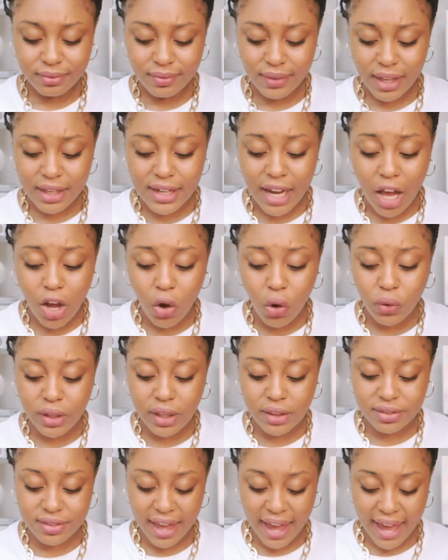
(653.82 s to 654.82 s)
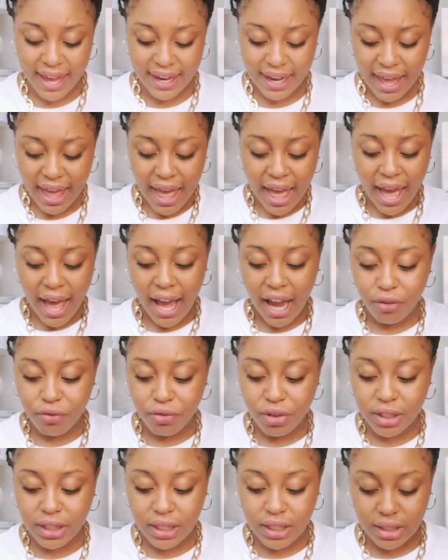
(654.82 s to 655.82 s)
Not only that, I
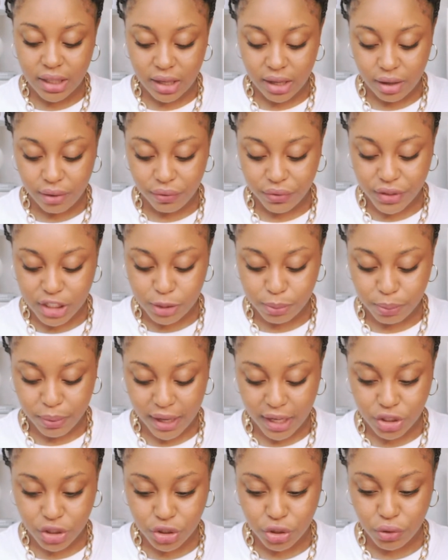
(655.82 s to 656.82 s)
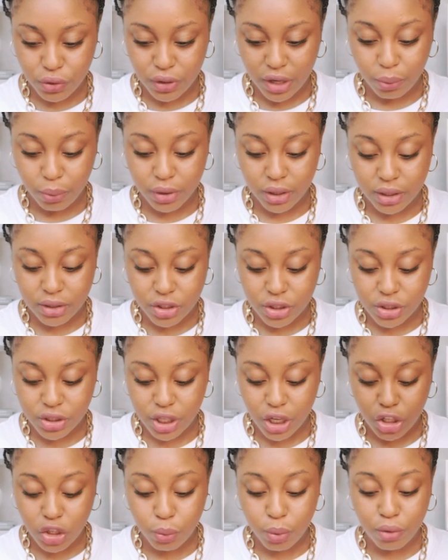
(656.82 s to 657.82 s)
really love this page too, and I want to just
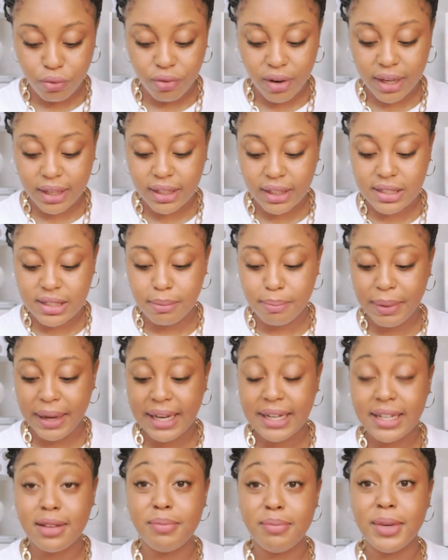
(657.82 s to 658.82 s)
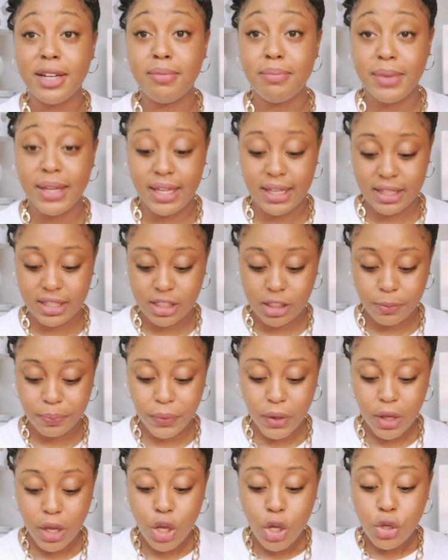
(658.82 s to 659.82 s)
tell you what reckless abandonment means.
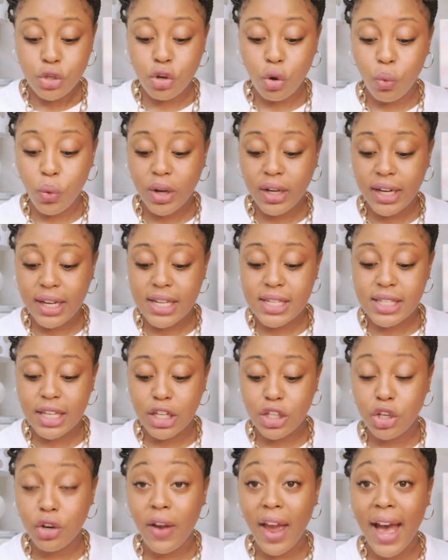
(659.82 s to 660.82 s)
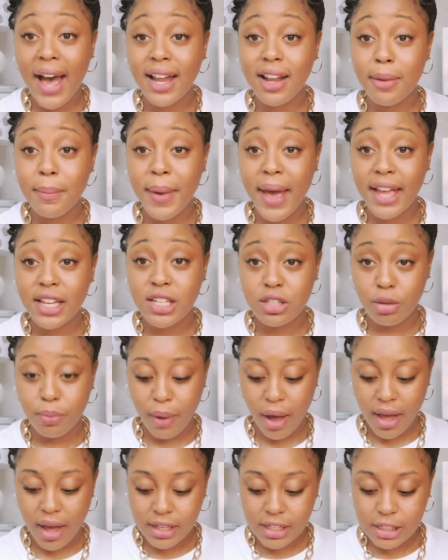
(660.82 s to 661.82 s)
So, what is in your alabaster
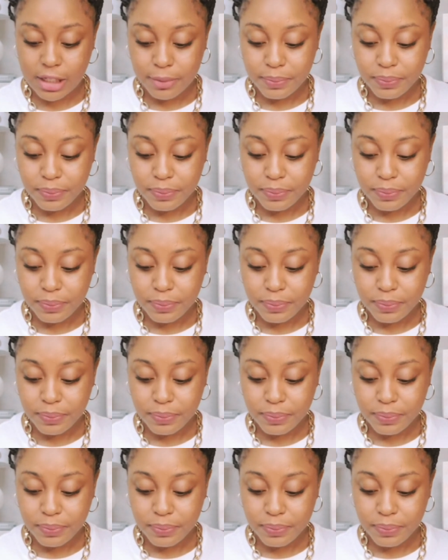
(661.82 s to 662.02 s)
box?